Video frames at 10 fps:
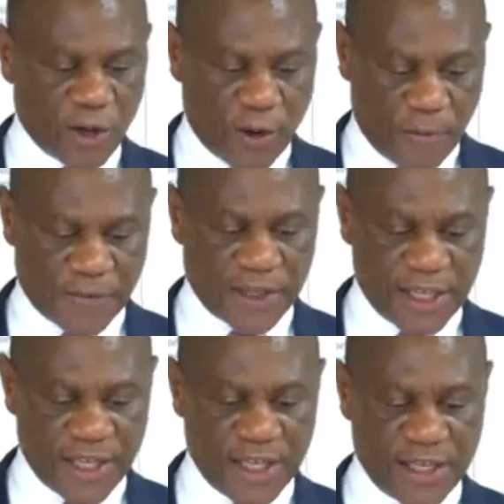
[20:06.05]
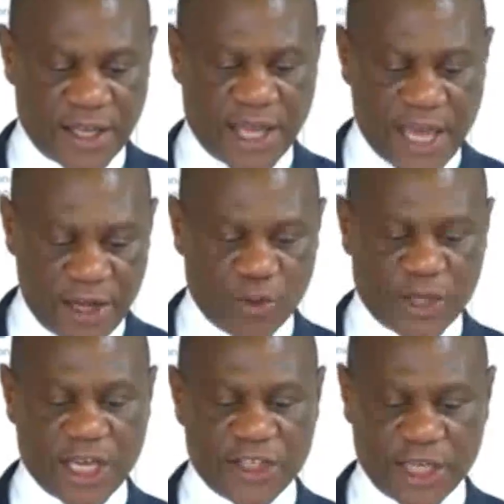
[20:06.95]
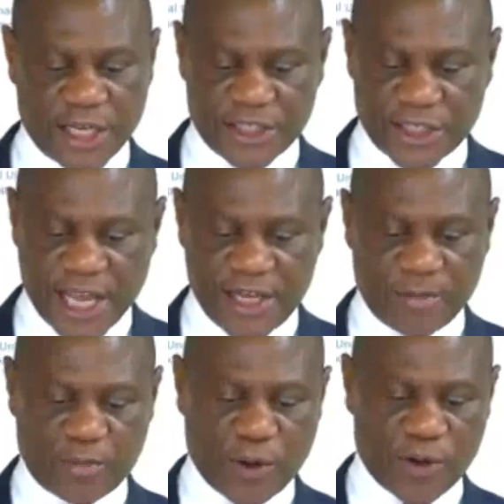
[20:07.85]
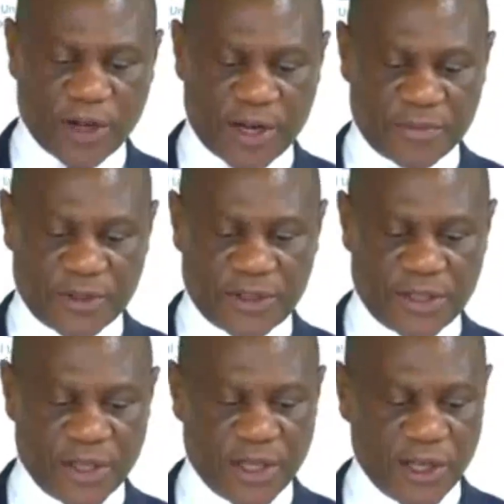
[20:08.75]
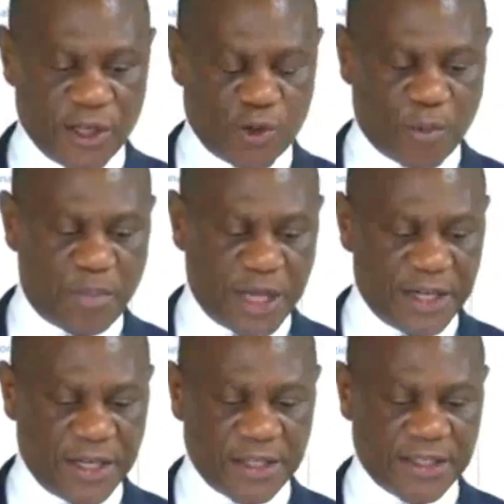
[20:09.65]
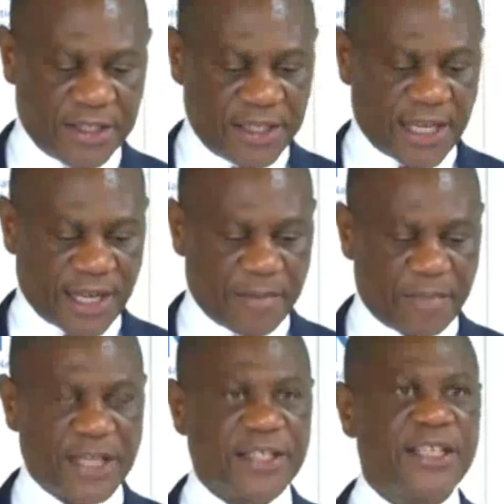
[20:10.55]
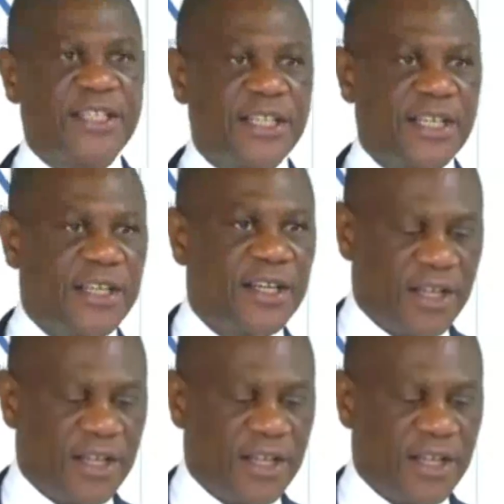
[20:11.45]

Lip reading: of key education and training programs to build the capacity